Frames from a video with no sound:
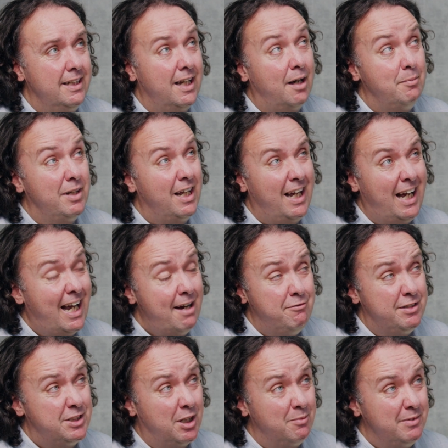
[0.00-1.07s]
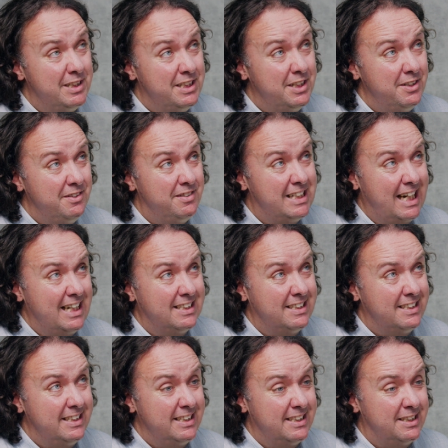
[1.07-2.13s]
I mean, every time we do tests,
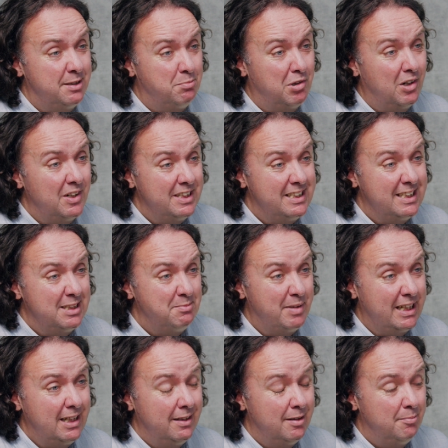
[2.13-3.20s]
this surprises me.